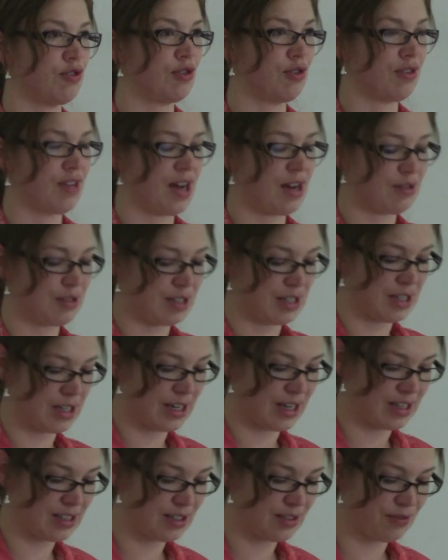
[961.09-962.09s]

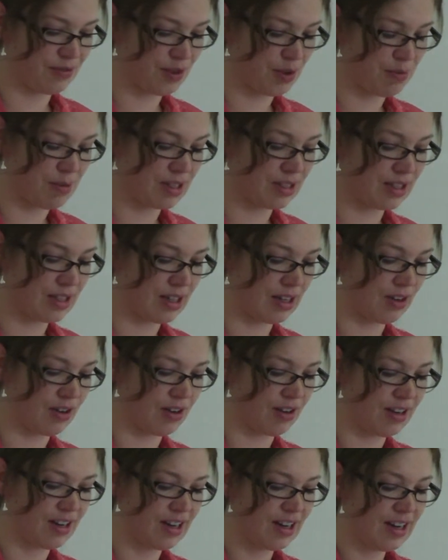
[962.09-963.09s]
2008, a few months
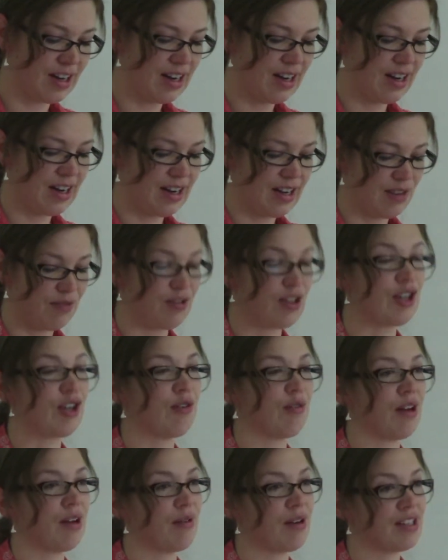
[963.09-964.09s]
later,
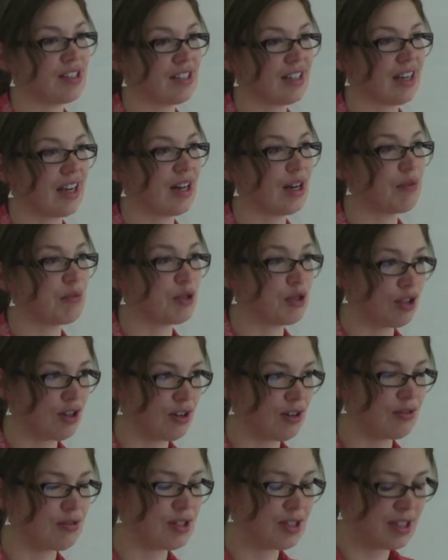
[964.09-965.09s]
VQA once again
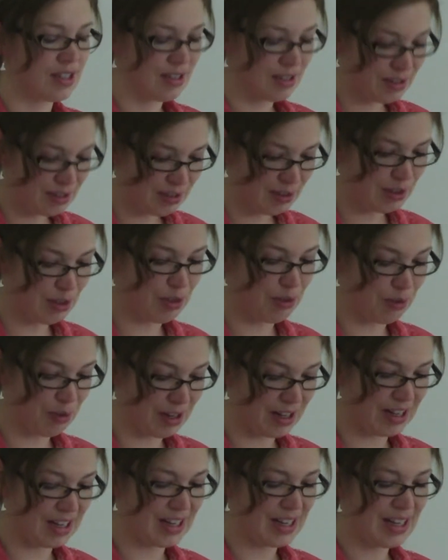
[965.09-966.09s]
observes
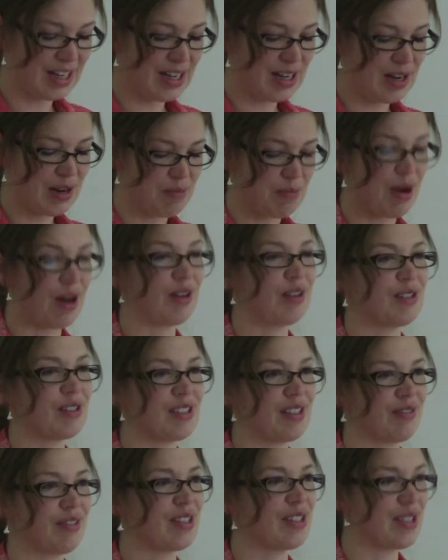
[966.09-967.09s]
3
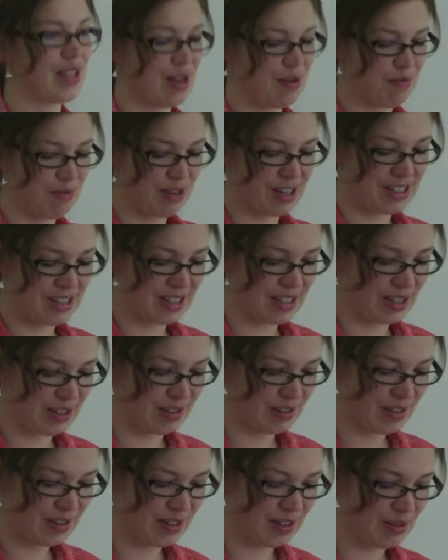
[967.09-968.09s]
bottles of the same
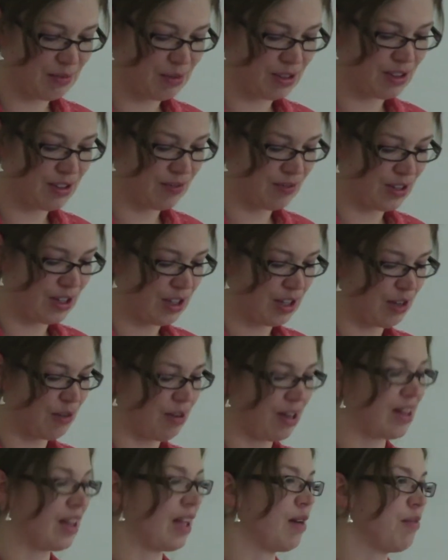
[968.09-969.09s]
Riesling with the
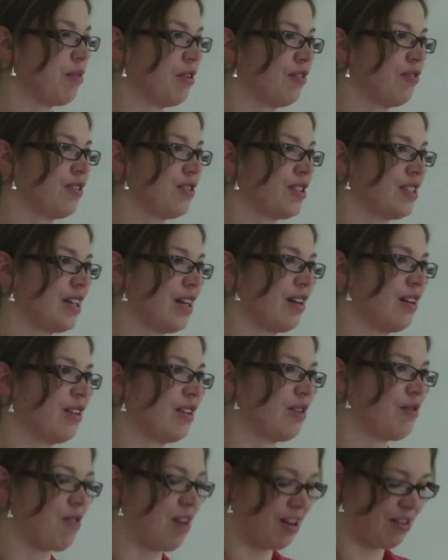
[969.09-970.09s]
VQA label for sale
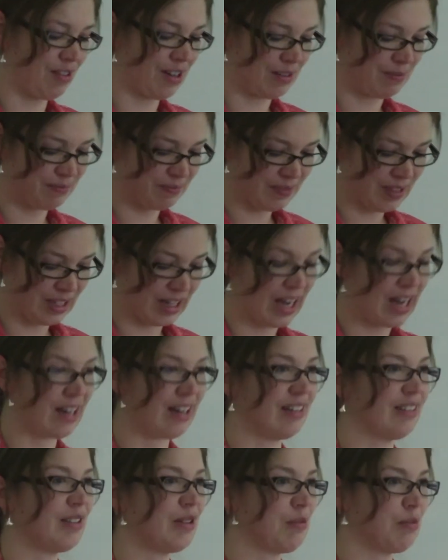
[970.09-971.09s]
at the winery.
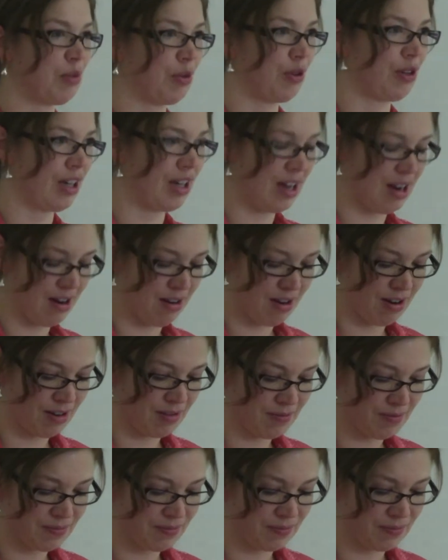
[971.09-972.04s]
Again, employee error.